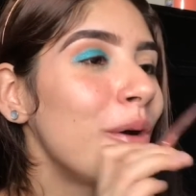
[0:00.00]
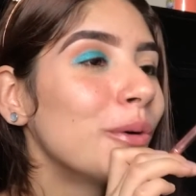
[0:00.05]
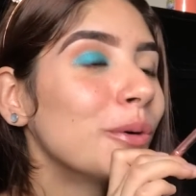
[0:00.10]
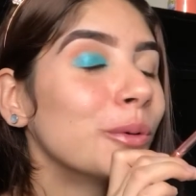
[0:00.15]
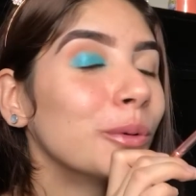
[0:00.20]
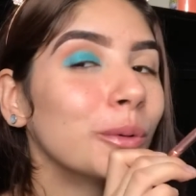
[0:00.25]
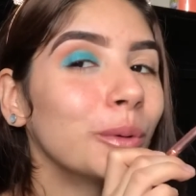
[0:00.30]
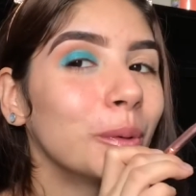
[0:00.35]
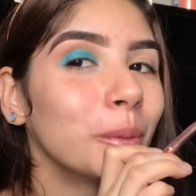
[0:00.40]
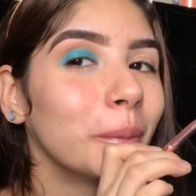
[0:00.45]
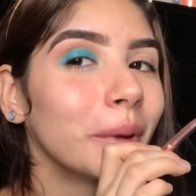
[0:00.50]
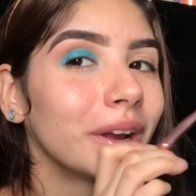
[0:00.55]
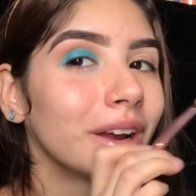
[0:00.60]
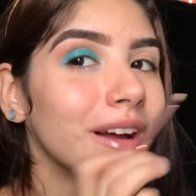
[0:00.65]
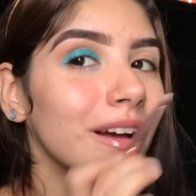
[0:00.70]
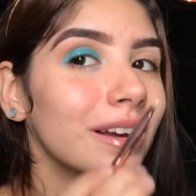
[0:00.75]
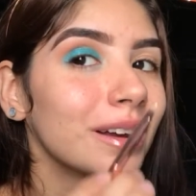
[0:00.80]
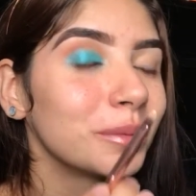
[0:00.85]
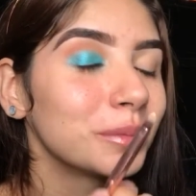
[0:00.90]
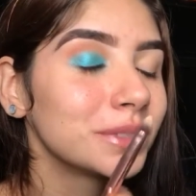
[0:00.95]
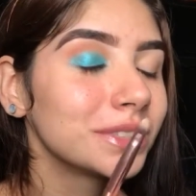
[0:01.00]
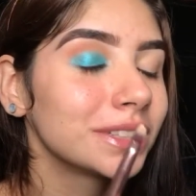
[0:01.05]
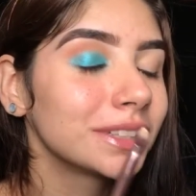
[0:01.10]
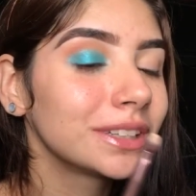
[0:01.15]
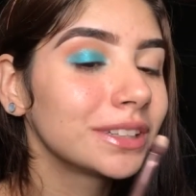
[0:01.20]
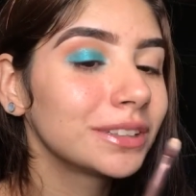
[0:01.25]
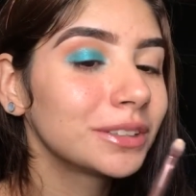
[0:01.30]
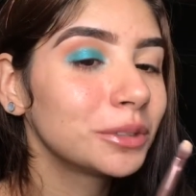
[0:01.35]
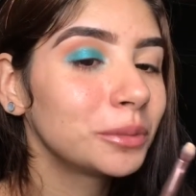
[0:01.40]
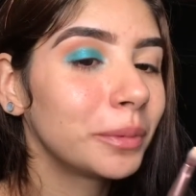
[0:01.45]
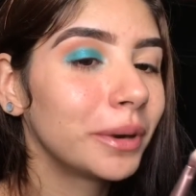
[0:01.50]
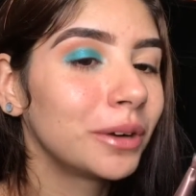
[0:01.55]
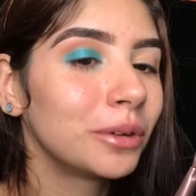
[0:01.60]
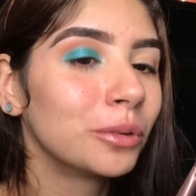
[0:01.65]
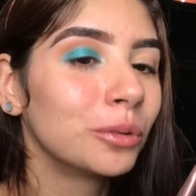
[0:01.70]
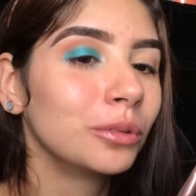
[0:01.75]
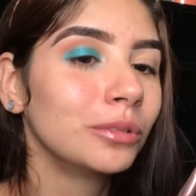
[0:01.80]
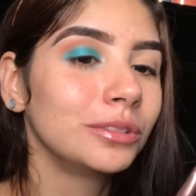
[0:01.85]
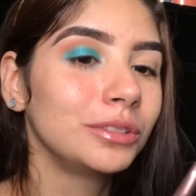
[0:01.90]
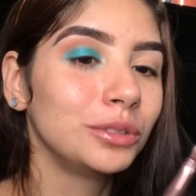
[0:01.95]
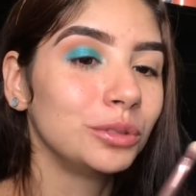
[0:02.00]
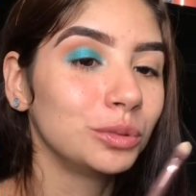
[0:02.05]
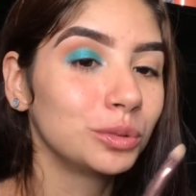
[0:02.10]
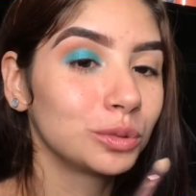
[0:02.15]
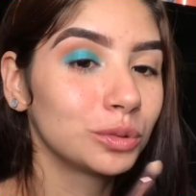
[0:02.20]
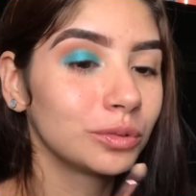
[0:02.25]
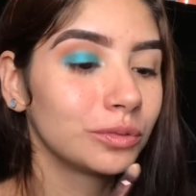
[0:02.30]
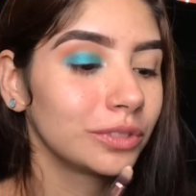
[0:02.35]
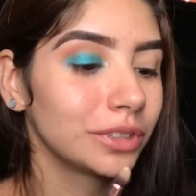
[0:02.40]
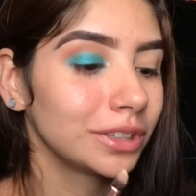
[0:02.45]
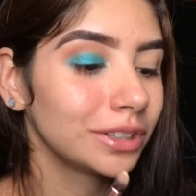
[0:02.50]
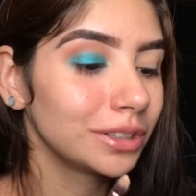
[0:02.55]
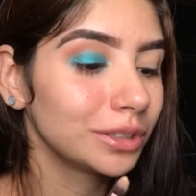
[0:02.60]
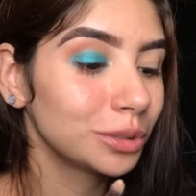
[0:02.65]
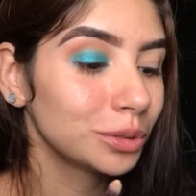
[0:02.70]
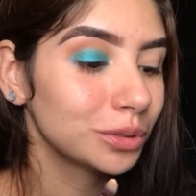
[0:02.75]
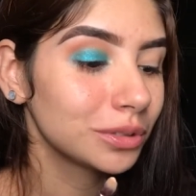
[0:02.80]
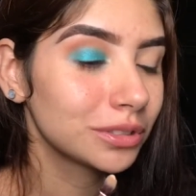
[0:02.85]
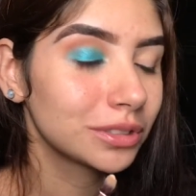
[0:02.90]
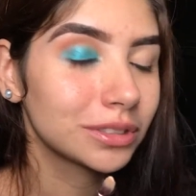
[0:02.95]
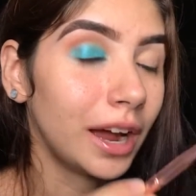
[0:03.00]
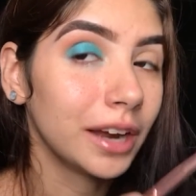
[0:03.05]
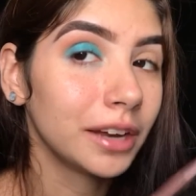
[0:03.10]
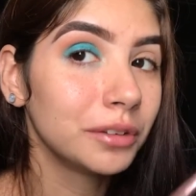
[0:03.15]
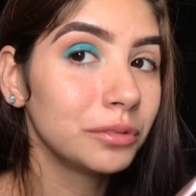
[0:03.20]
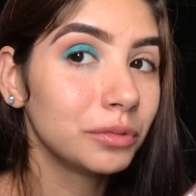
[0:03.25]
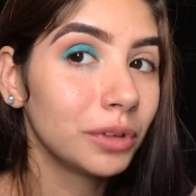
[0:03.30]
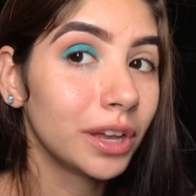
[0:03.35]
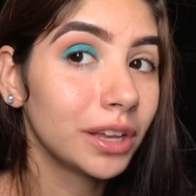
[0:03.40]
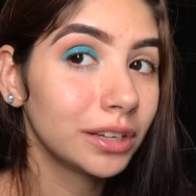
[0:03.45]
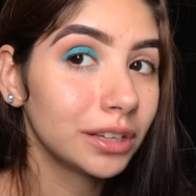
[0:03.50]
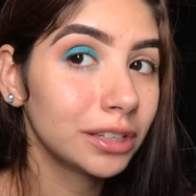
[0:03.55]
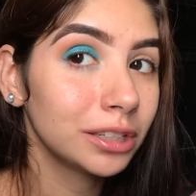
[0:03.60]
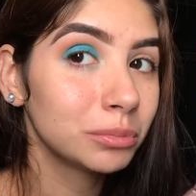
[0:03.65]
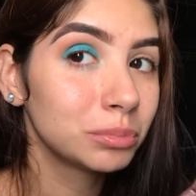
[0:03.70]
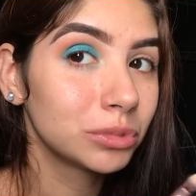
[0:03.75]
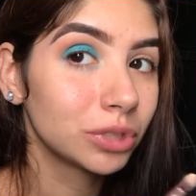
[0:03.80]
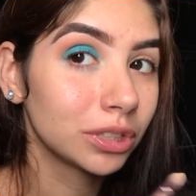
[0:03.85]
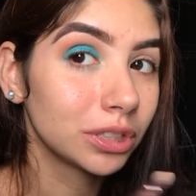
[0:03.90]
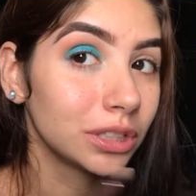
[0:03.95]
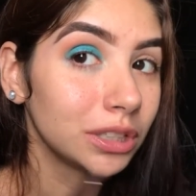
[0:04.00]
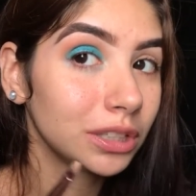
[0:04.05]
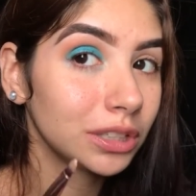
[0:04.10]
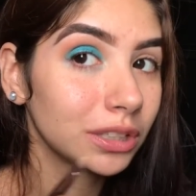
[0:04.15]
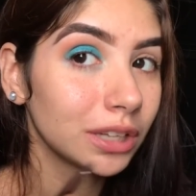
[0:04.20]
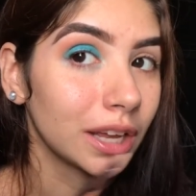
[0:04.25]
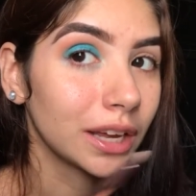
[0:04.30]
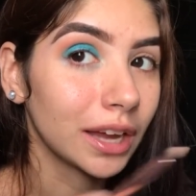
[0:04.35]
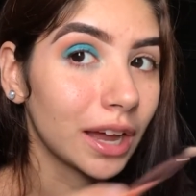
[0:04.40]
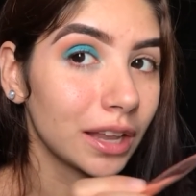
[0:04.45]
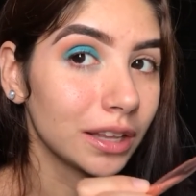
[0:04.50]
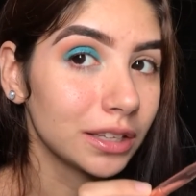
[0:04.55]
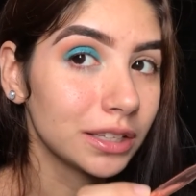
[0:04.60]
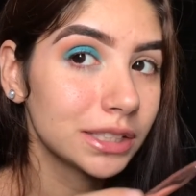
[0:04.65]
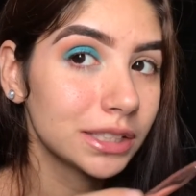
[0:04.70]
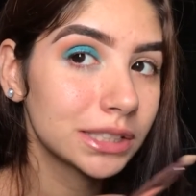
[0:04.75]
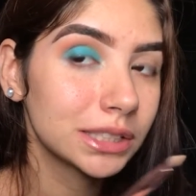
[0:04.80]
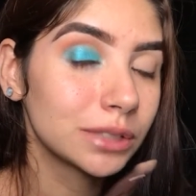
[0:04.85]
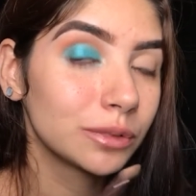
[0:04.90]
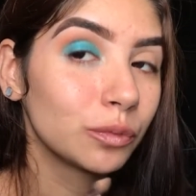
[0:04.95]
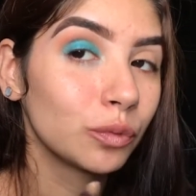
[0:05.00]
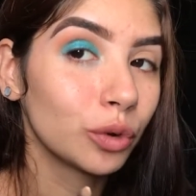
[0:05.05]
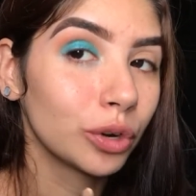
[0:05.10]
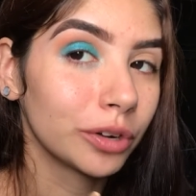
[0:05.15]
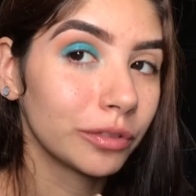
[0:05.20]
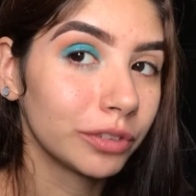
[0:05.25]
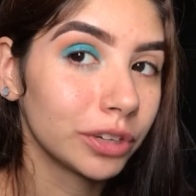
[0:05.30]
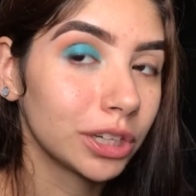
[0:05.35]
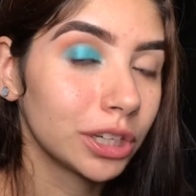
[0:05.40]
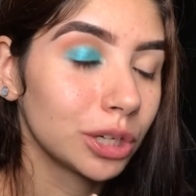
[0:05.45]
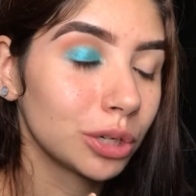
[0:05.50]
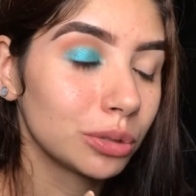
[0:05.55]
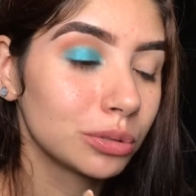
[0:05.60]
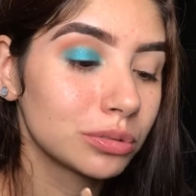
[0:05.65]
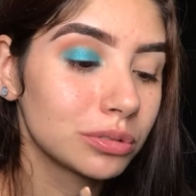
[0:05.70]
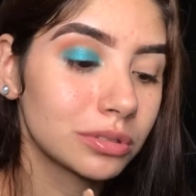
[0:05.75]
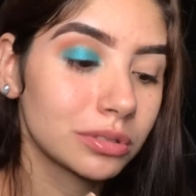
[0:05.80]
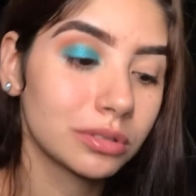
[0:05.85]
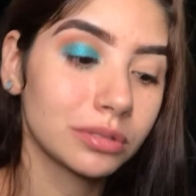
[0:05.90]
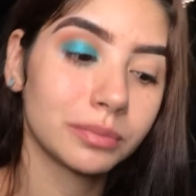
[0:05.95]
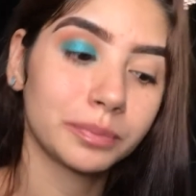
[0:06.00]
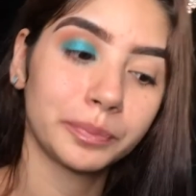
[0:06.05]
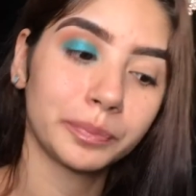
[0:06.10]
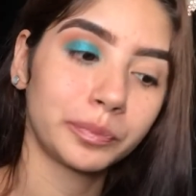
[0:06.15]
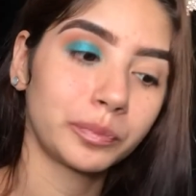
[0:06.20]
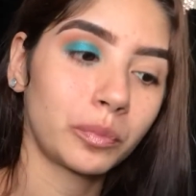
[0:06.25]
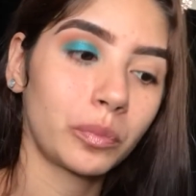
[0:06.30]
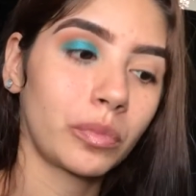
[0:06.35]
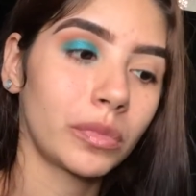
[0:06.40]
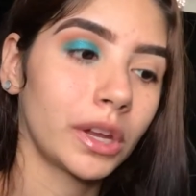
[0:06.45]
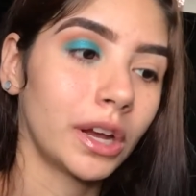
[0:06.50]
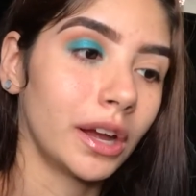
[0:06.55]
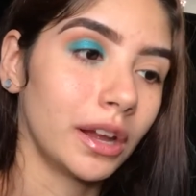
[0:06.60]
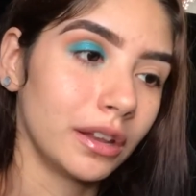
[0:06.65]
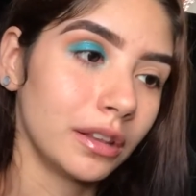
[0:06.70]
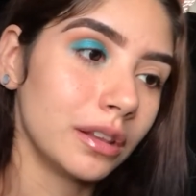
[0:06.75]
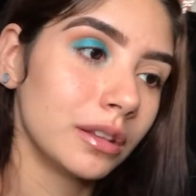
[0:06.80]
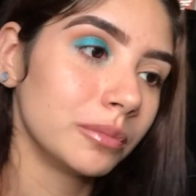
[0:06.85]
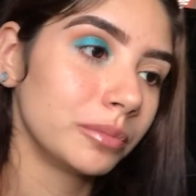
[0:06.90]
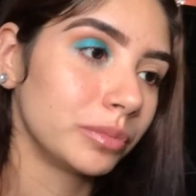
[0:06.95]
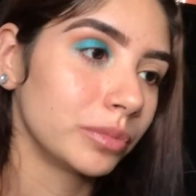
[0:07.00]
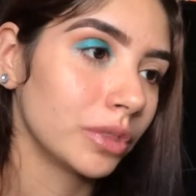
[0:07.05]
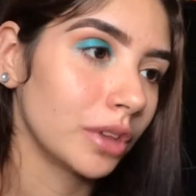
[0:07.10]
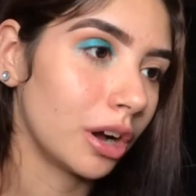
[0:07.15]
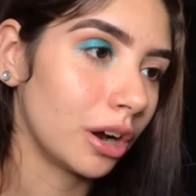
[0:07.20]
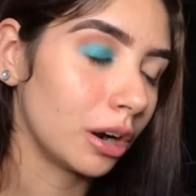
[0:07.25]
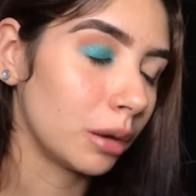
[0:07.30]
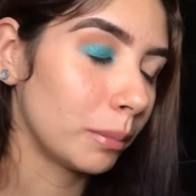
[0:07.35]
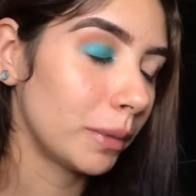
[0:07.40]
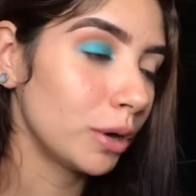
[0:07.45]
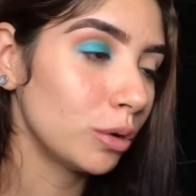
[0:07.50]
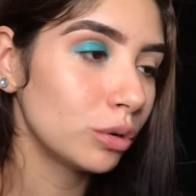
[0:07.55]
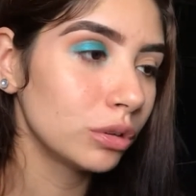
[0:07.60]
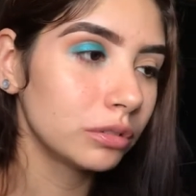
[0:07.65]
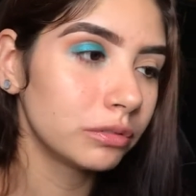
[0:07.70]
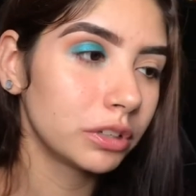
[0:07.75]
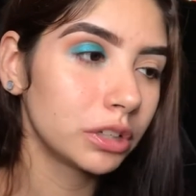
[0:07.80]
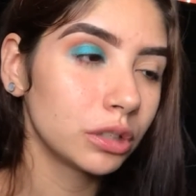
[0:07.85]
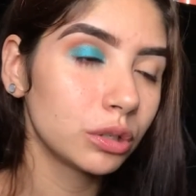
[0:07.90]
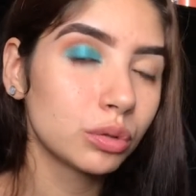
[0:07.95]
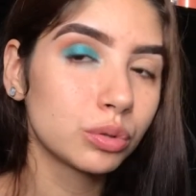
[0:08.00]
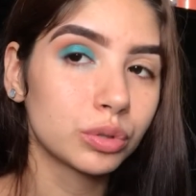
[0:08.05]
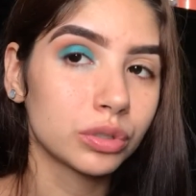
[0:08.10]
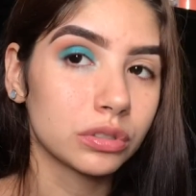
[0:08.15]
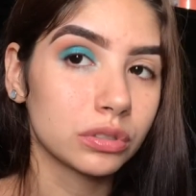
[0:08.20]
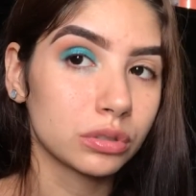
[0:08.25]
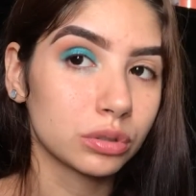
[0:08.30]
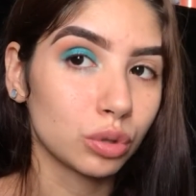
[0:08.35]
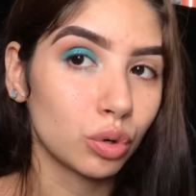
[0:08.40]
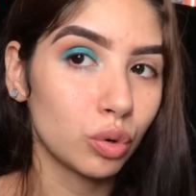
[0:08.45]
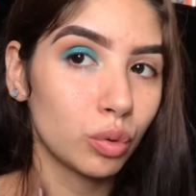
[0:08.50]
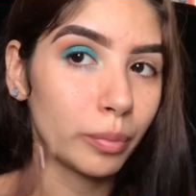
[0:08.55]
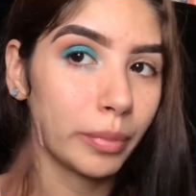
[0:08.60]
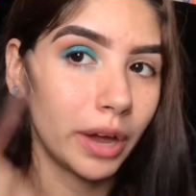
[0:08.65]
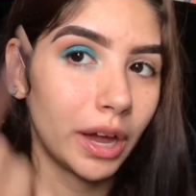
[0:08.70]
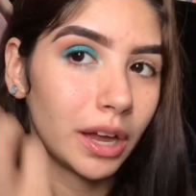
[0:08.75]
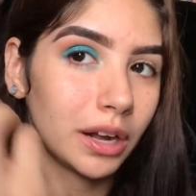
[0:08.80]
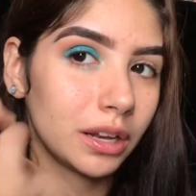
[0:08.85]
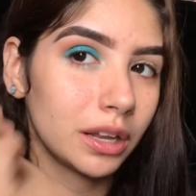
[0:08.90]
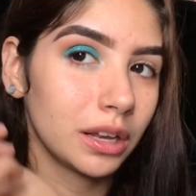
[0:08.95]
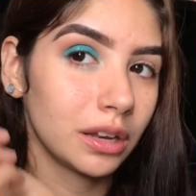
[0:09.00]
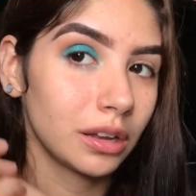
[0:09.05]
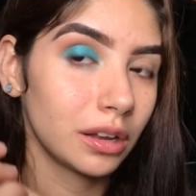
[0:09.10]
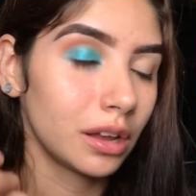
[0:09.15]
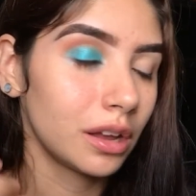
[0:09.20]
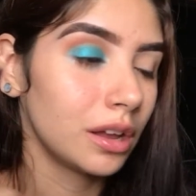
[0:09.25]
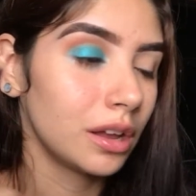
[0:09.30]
oh my god, I was looking through my old YouTube videos. I ended up deleting like at least 4 videos, and all my old videos were so bad. Like